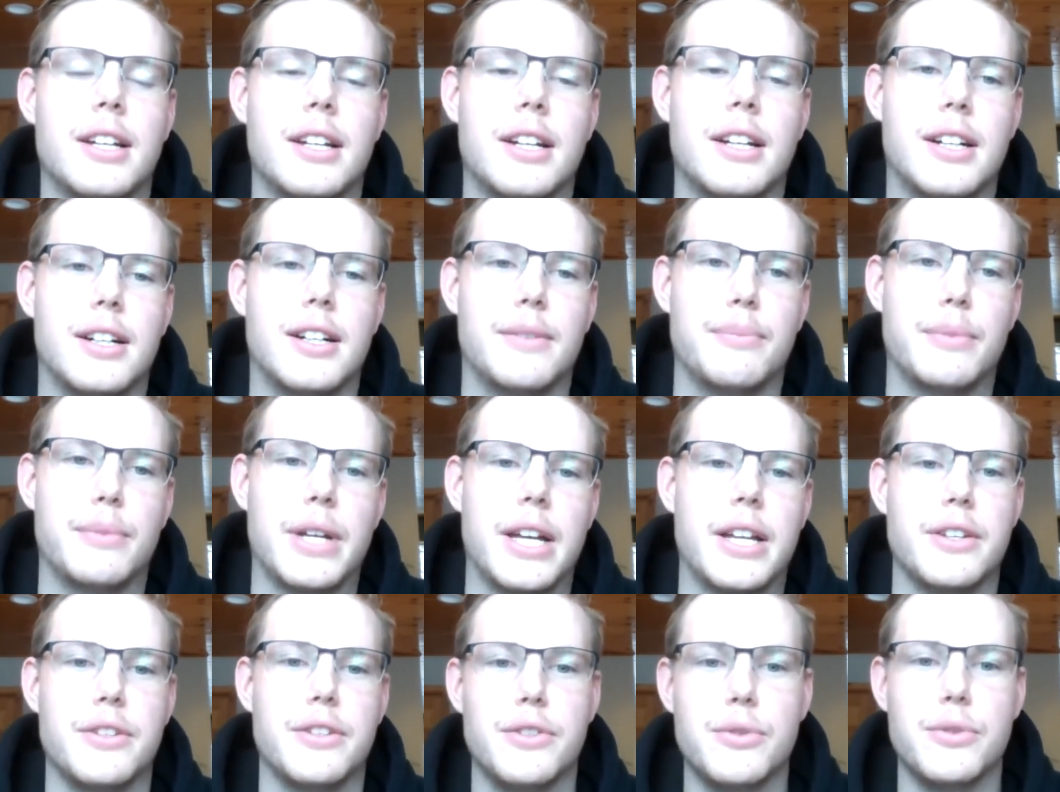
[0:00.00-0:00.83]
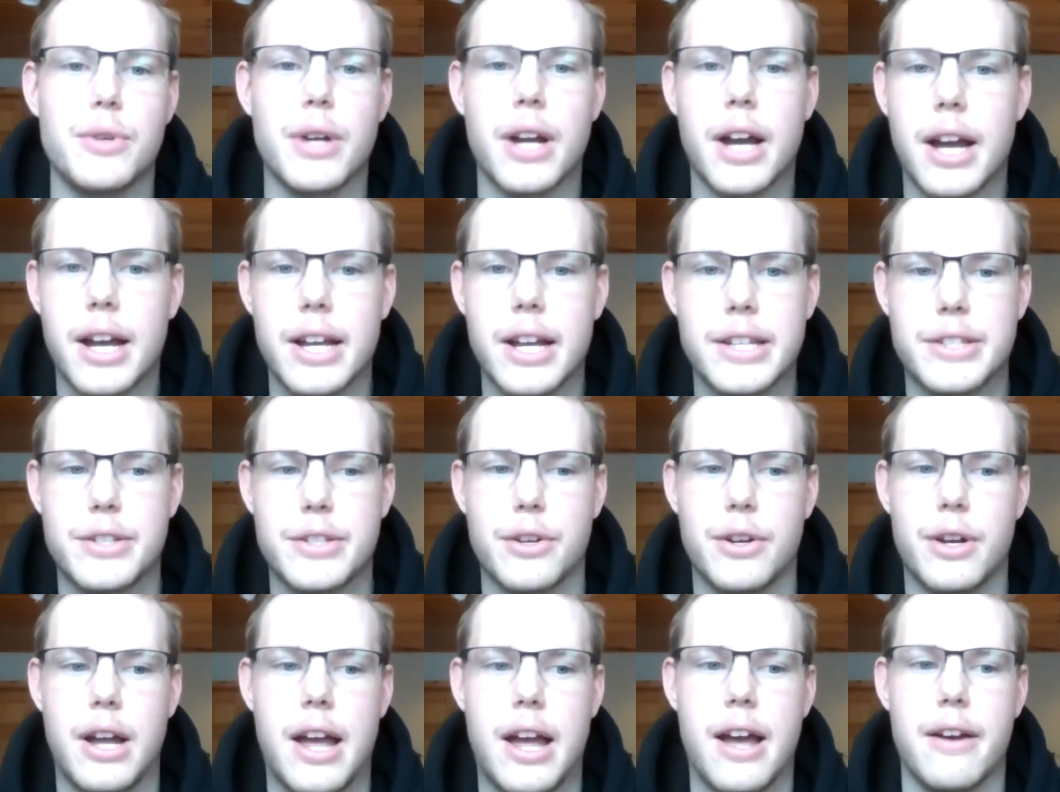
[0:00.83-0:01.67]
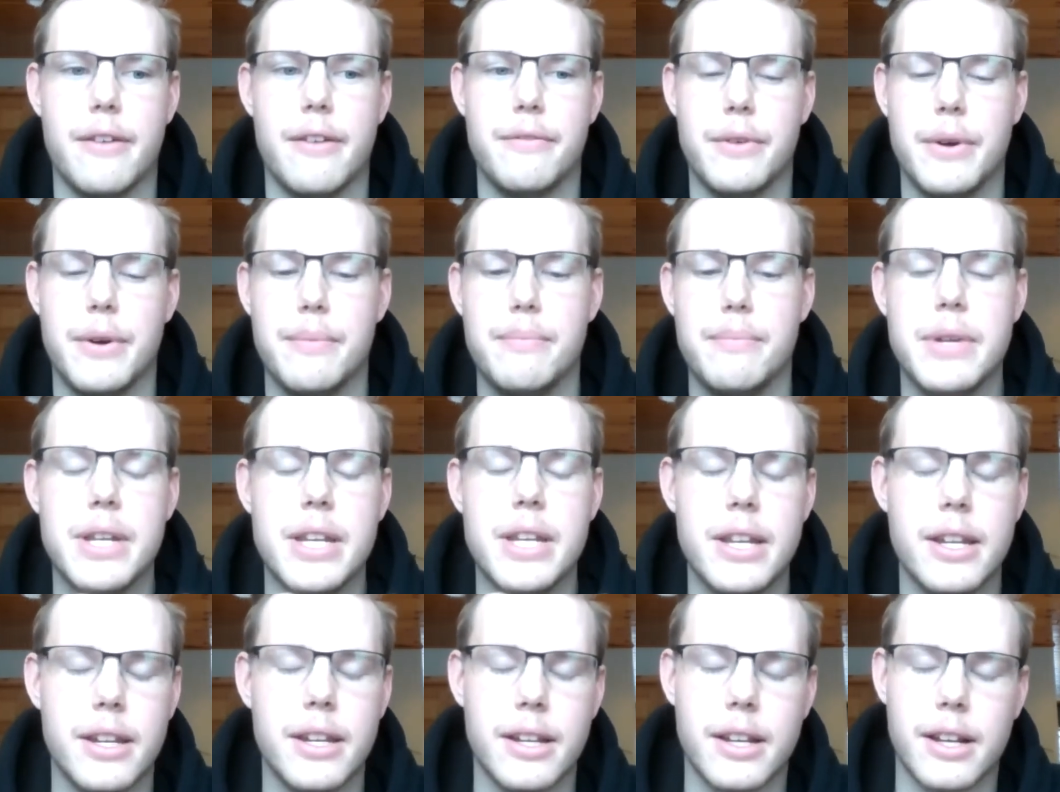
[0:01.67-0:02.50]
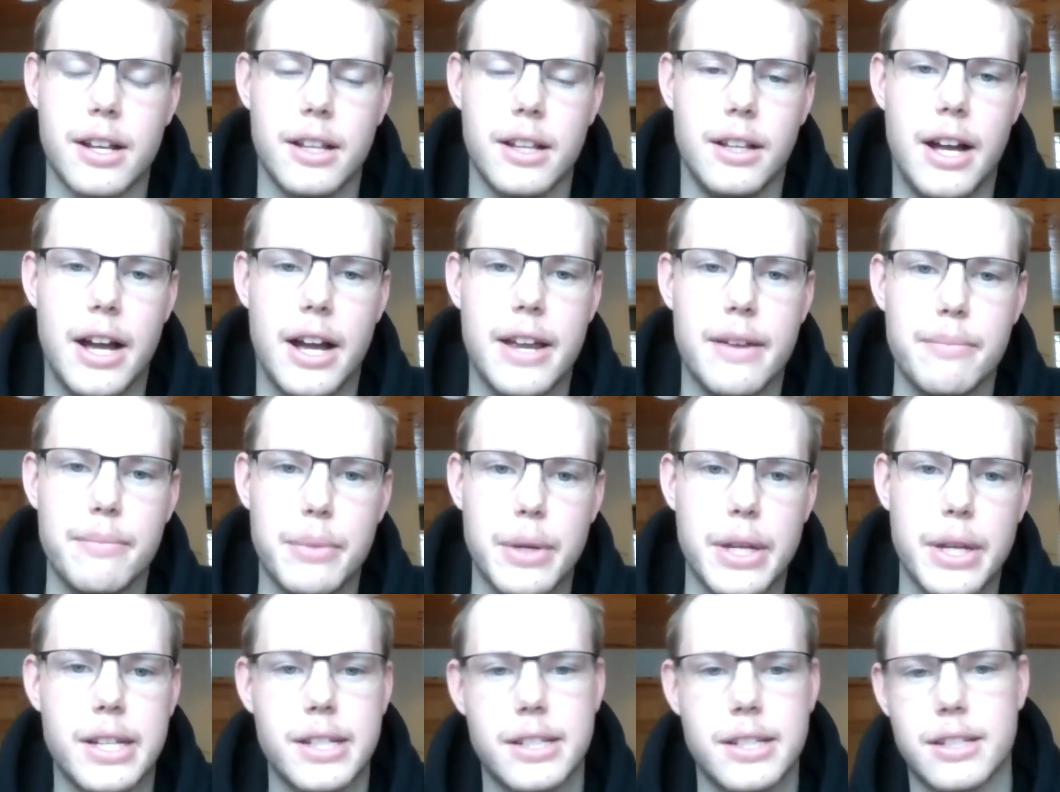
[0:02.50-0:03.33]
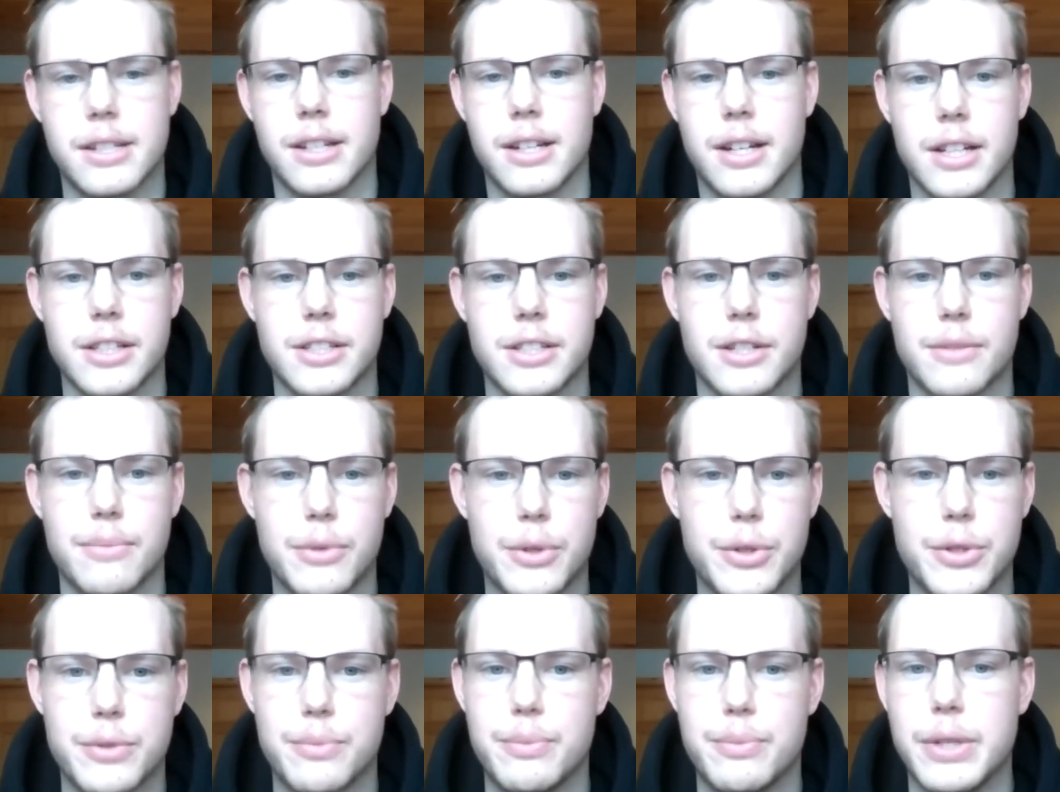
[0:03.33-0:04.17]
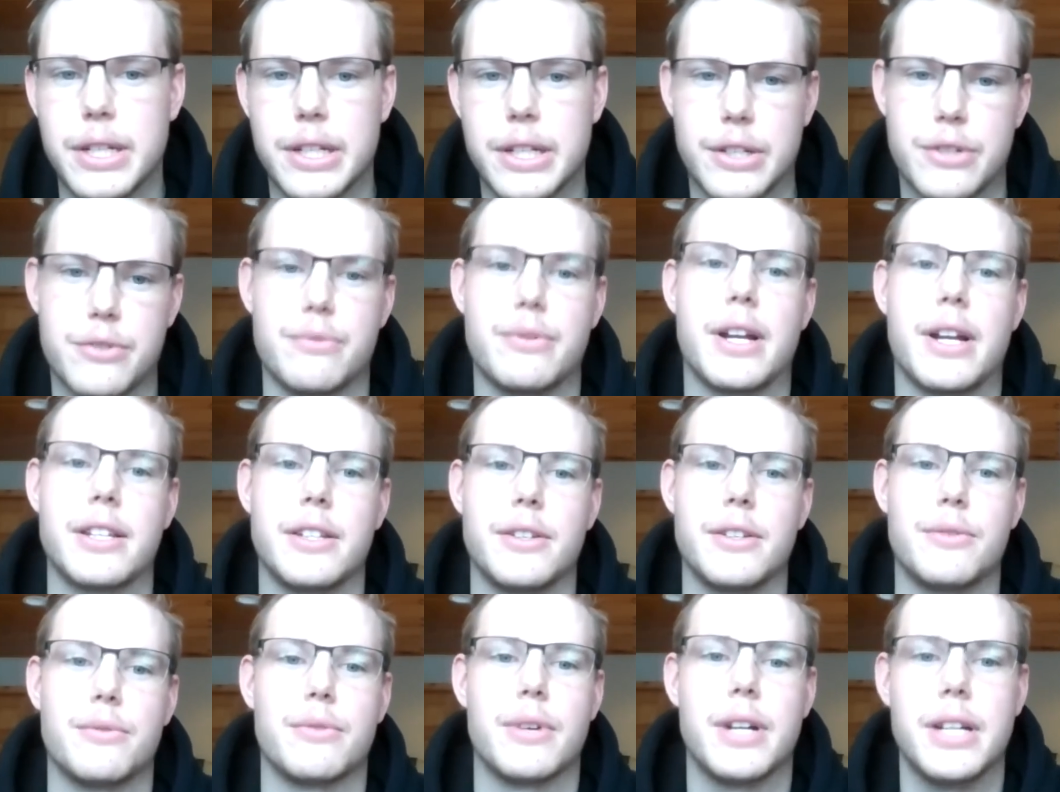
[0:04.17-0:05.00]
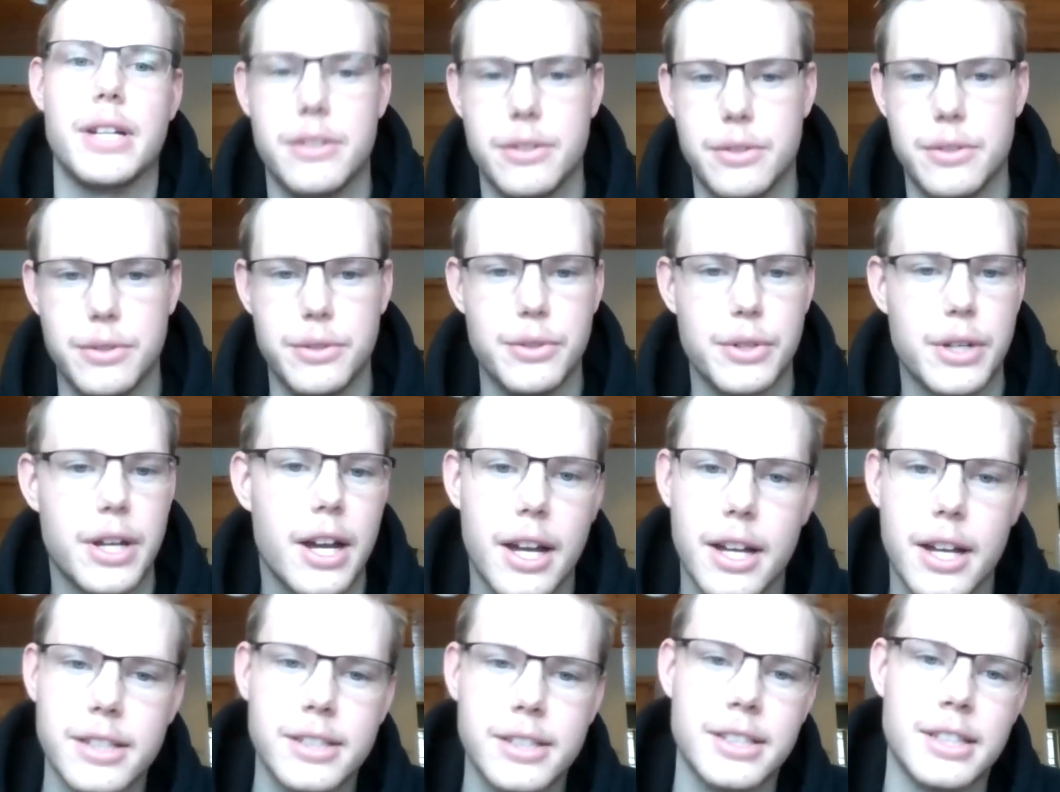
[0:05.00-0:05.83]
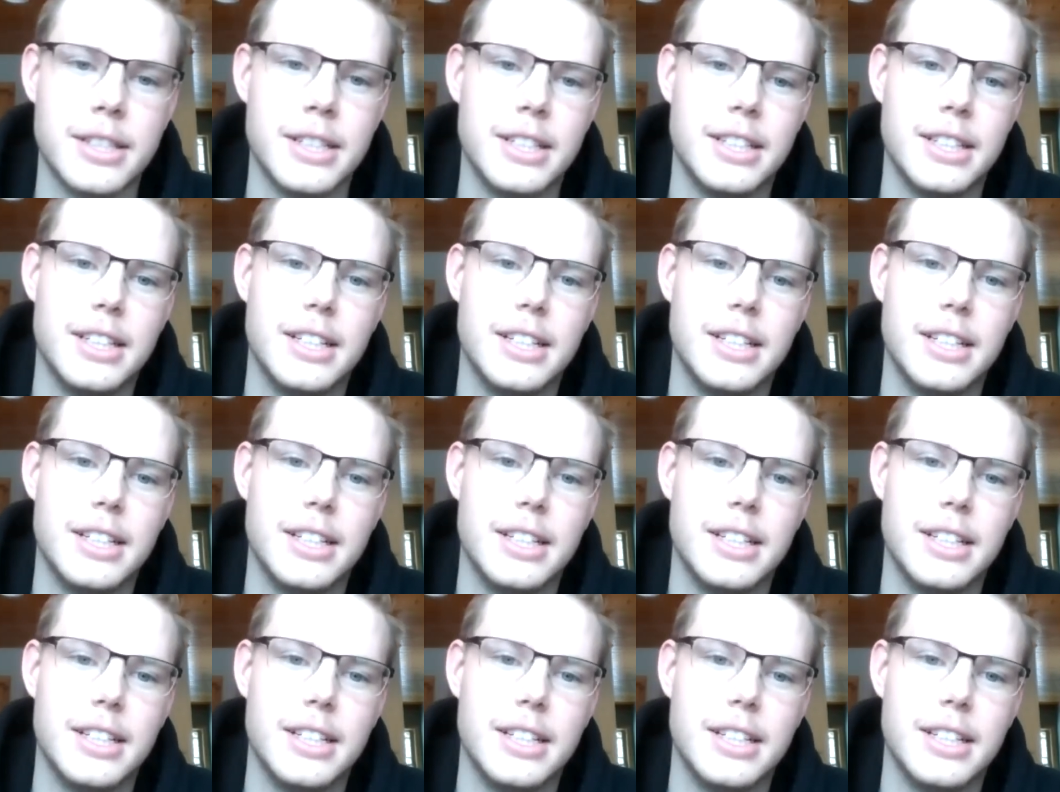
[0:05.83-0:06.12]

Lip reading: And you guys have immediate client base and customers being directed right to you guys.